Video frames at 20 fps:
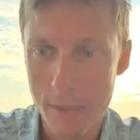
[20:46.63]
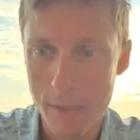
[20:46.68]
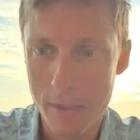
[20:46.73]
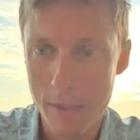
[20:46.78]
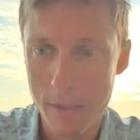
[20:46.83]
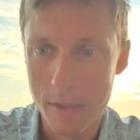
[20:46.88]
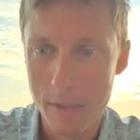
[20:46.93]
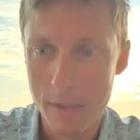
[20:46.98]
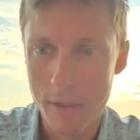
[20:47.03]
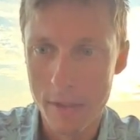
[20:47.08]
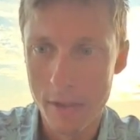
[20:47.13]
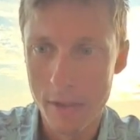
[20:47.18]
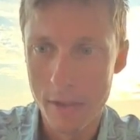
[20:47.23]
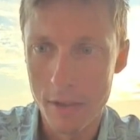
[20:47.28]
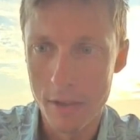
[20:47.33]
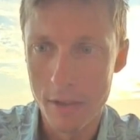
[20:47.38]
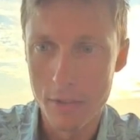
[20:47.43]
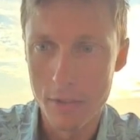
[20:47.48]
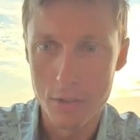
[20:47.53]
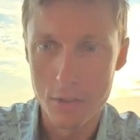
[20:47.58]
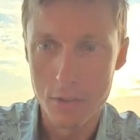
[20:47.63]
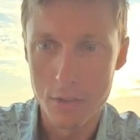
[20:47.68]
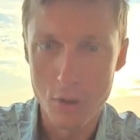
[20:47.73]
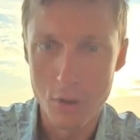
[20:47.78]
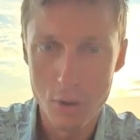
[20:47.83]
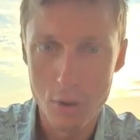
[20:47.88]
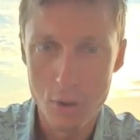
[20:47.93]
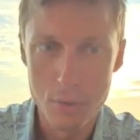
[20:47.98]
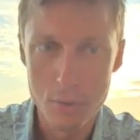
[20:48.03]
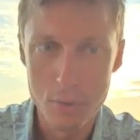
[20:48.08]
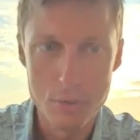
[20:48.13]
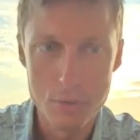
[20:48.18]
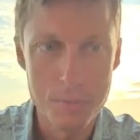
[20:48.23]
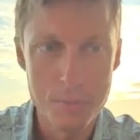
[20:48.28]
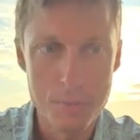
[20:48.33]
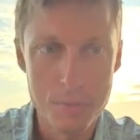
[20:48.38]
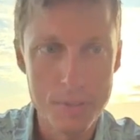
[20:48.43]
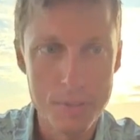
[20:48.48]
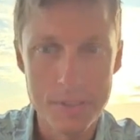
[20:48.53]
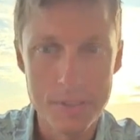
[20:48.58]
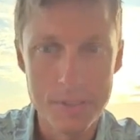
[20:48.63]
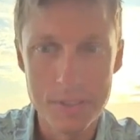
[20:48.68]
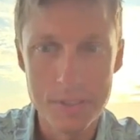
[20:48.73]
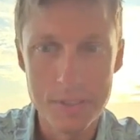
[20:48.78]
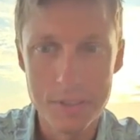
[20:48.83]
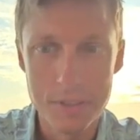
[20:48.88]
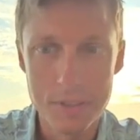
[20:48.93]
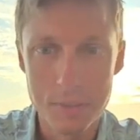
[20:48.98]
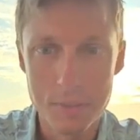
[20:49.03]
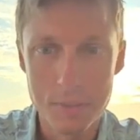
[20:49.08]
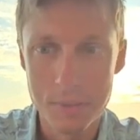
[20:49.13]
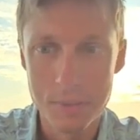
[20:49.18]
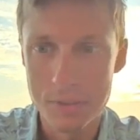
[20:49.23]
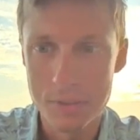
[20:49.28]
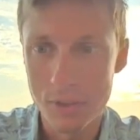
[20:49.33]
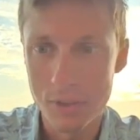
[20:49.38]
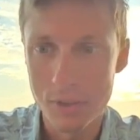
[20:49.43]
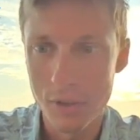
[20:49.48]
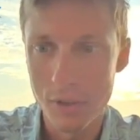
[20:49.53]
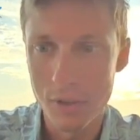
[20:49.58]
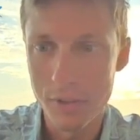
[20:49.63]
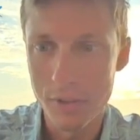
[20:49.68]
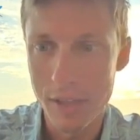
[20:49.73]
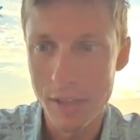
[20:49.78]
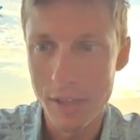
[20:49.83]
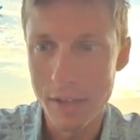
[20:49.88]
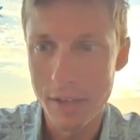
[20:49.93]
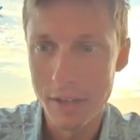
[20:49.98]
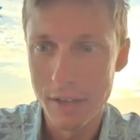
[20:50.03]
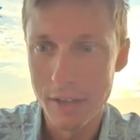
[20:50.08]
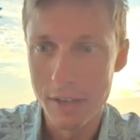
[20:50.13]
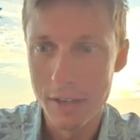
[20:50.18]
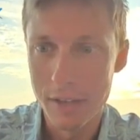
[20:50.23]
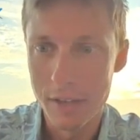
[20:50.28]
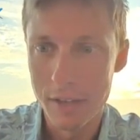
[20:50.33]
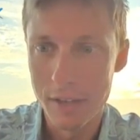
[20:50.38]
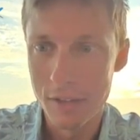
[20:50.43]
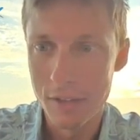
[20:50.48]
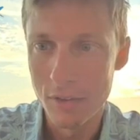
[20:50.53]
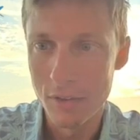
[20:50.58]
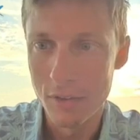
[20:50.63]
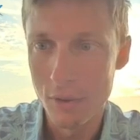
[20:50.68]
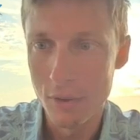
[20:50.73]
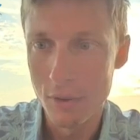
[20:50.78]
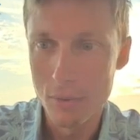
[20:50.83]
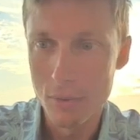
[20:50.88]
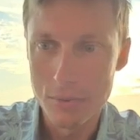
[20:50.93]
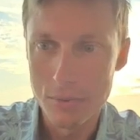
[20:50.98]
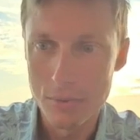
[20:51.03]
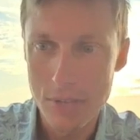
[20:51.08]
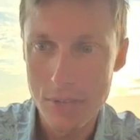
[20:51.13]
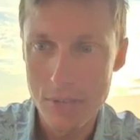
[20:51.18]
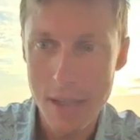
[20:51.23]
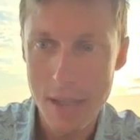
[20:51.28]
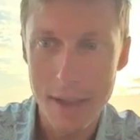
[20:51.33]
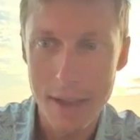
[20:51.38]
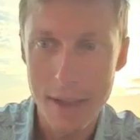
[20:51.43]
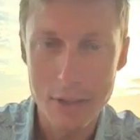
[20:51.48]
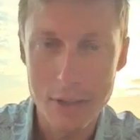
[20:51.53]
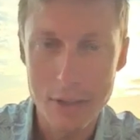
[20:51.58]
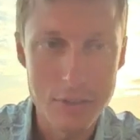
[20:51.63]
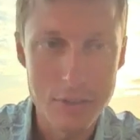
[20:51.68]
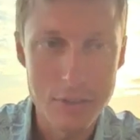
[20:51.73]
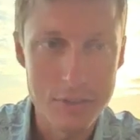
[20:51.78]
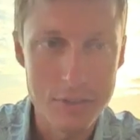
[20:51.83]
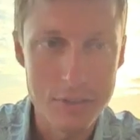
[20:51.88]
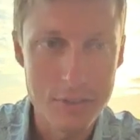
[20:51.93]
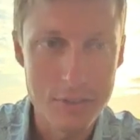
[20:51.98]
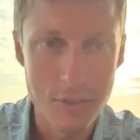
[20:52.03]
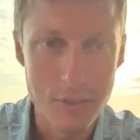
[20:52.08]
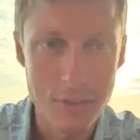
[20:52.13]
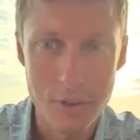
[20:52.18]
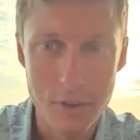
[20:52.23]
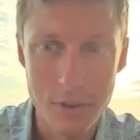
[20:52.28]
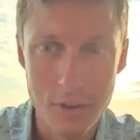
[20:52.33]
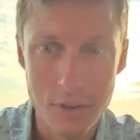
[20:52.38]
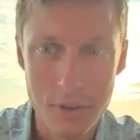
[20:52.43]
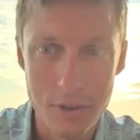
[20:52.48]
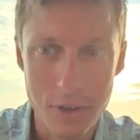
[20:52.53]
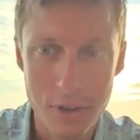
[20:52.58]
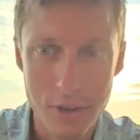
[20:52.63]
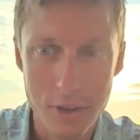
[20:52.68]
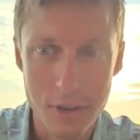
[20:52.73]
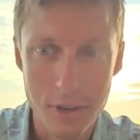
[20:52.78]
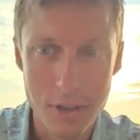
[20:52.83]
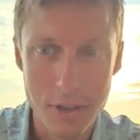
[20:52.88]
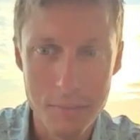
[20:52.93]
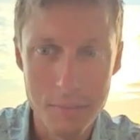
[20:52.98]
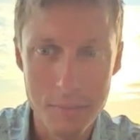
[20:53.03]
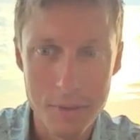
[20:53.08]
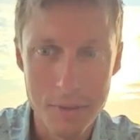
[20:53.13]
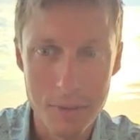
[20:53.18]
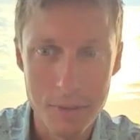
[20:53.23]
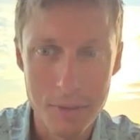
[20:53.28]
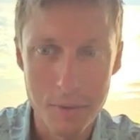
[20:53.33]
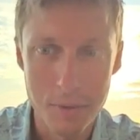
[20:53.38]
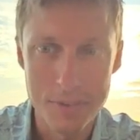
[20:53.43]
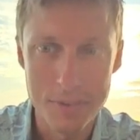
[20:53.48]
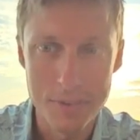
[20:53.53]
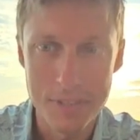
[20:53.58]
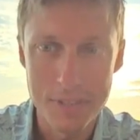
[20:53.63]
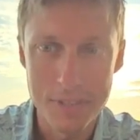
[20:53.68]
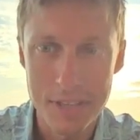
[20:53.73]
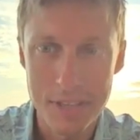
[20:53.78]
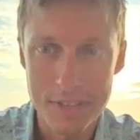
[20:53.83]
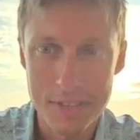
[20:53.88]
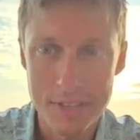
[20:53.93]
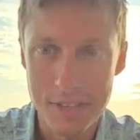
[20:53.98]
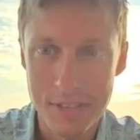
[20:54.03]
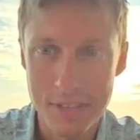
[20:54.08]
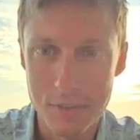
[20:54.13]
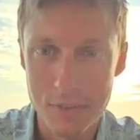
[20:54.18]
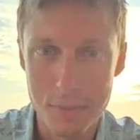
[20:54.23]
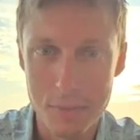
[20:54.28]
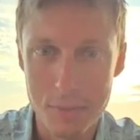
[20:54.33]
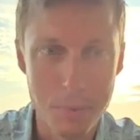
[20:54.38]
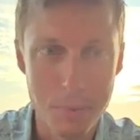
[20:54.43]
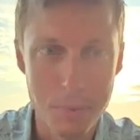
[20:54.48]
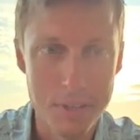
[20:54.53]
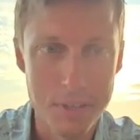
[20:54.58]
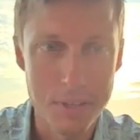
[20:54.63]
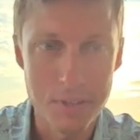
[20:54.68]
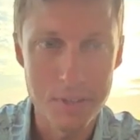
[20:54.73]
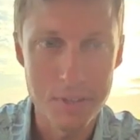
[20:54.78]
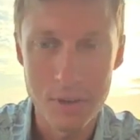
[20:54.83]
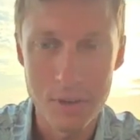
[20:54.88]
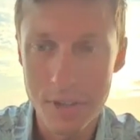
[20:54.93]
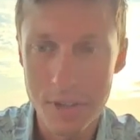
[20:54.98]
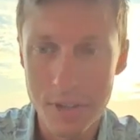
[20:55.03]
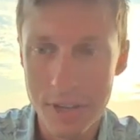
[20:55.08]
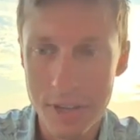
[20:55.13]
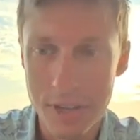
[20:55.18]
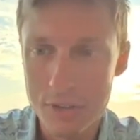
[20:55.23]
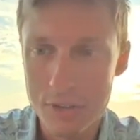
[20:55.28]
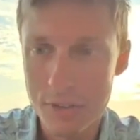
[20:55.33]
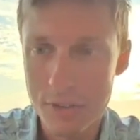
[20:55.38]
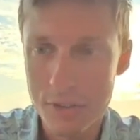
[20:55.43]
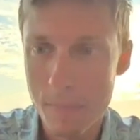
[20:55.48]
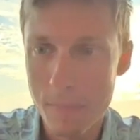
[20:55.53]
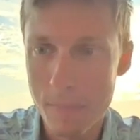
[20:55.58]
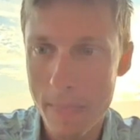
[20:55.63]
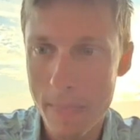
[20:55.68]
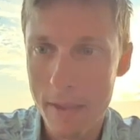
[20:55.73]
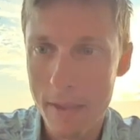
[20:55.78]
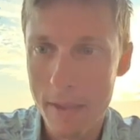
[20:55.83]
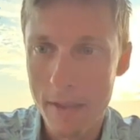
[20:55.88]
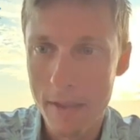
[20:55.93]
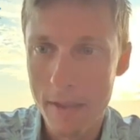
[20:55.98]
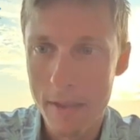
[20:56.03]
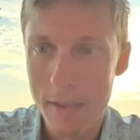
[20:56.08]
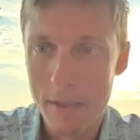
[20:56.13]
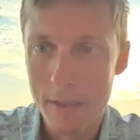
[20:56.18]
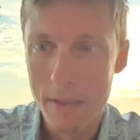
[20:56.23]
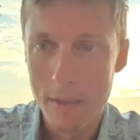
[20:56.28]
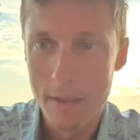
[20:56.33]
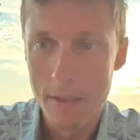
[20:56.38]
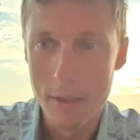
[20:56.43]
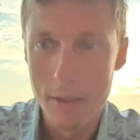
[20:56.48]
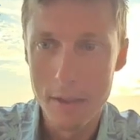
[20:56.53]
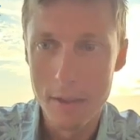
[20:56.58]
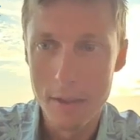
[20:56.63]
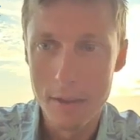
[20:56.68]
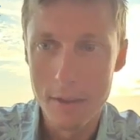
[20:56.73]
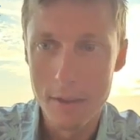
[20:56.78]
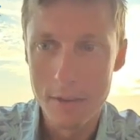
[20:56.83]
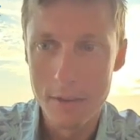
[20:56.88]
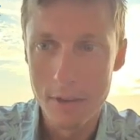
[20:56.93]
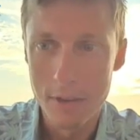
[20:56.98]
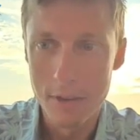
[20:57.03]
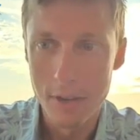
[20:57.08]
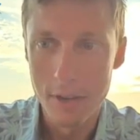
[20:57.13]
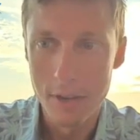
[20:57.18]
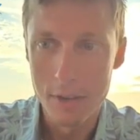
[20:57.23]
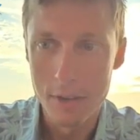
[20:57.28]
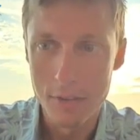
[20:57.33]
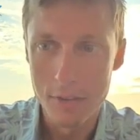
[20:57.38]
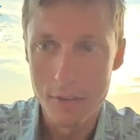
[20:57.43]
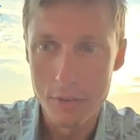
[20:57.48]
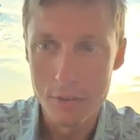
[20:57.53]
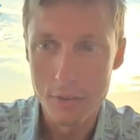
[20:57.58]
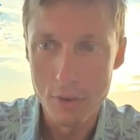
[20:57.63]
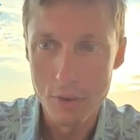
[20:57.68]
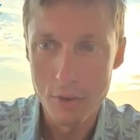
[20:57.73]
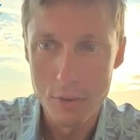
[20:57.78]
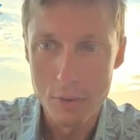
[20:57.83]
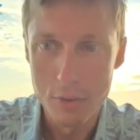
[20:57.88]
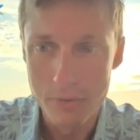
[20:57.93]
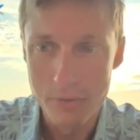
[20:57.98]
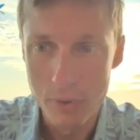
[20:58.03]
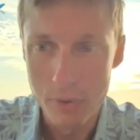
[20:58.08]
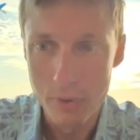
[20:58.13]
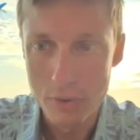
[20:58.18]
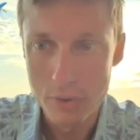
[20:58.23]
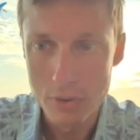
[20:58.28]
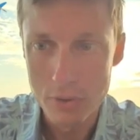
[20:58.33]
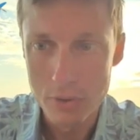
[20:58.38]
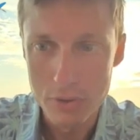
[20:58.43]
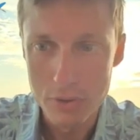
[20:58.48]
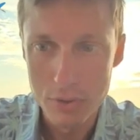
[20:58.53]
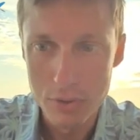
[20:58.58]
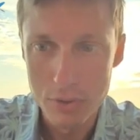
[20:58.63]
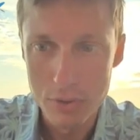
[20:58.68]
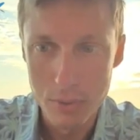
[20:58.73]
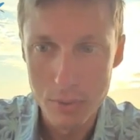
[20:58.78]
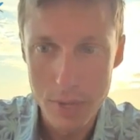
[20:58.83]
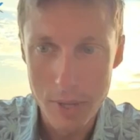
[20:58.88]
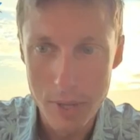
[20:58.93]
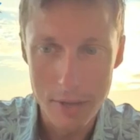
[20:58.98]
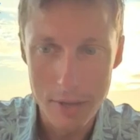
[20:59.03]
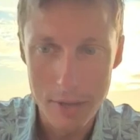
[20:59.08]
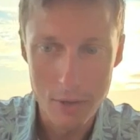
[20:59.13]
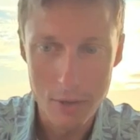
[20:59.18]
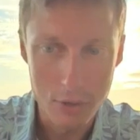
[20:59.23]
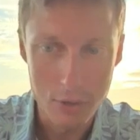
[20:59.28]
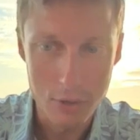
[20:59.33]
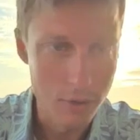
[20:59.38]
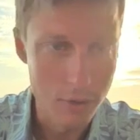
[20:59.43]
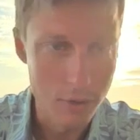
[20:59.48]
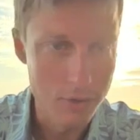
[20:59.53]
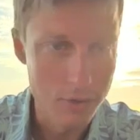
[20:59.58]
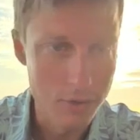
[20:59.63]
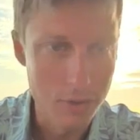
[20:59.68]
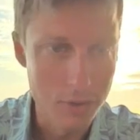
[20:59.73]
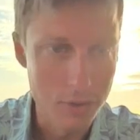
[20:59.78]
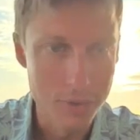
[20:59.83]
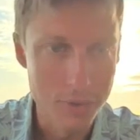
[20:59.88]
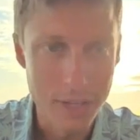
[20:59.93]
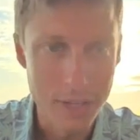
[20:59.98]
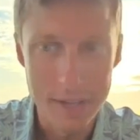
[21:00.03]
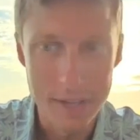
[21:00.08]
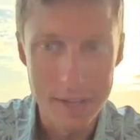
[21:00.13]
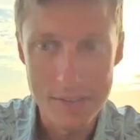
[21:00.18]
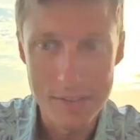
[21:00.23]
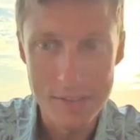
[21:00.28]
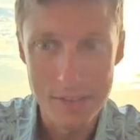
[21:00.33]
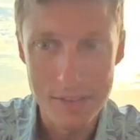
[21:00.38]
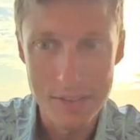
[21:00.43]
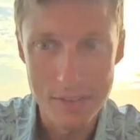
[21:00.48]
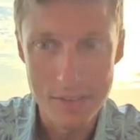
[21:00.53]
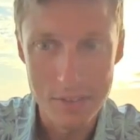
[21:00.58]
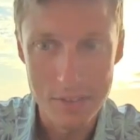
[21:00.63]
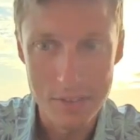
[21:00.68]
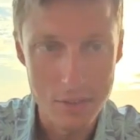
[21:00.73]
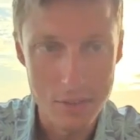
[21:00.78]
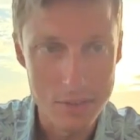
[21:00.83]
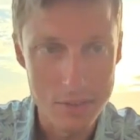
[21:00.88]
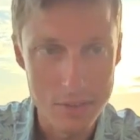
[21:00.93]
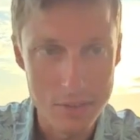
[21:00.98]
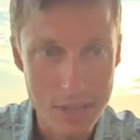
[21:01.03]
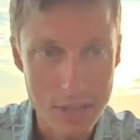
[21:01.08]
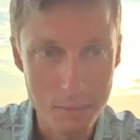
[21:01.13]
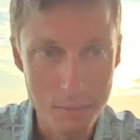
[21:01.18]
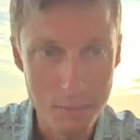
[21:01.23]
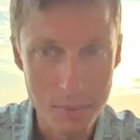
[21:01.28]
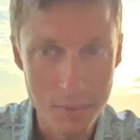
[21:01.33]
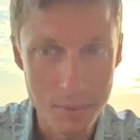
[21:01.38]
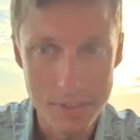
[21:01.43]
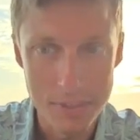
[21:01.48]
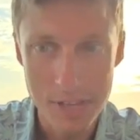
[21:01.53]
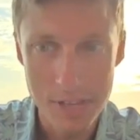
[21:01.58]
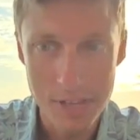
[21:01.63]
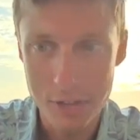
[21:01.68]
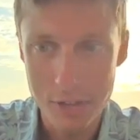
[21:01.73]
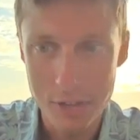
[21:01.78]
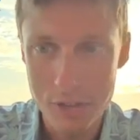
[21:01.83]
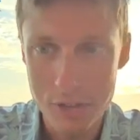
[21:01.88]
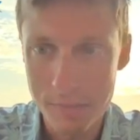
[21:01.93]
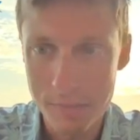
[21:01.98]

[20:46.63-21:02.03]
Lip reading: The Code GPT, we saw that those actions are npm run test and the replace all action. And the Notes version 2 currently only has this templates action.